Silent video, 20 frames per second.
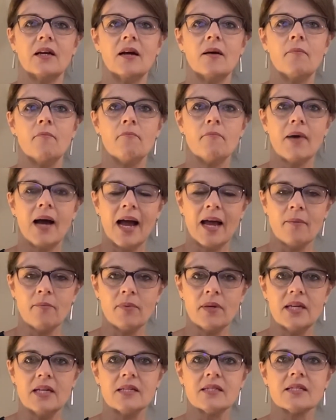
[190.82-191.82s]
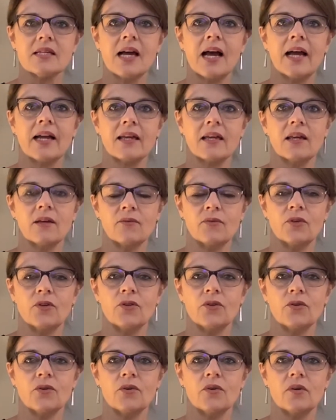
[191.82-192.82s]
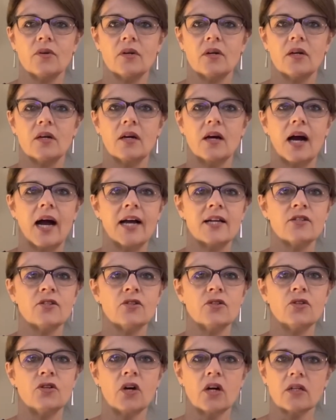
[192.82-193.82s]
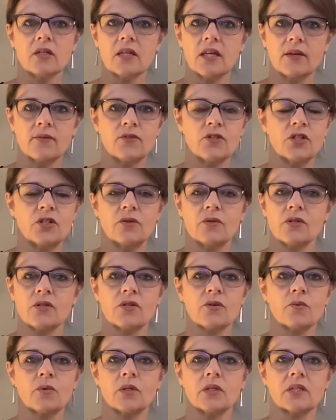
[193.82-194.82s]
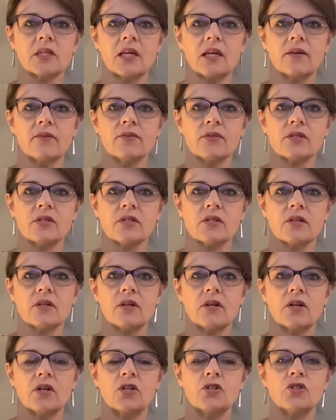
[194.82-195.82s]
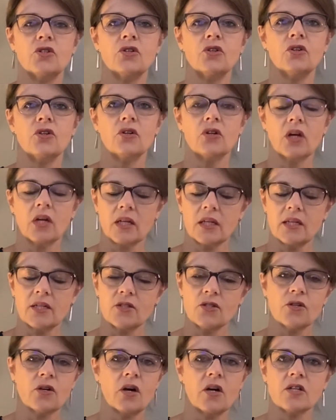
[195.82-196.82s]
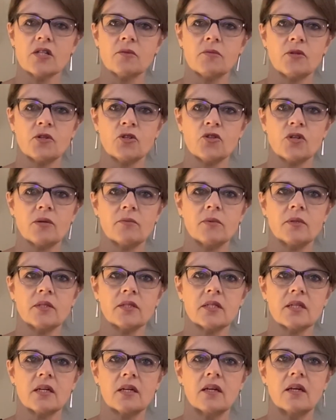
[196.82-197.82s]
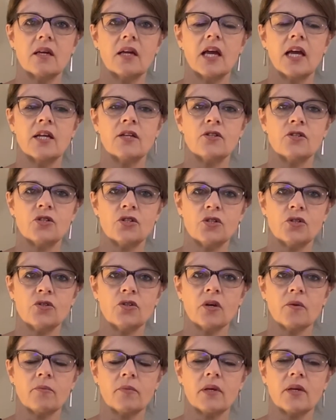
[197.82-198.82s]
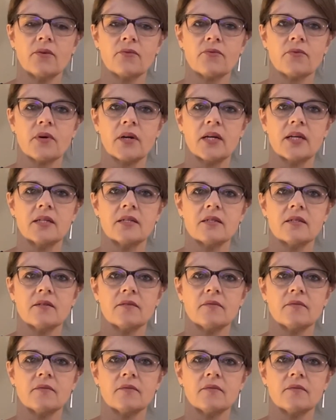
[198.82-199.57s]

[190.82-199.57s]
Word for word: my peace I give you. I do not give to you as the world gives. Do not let your hearts be troubled, and do not be afraid.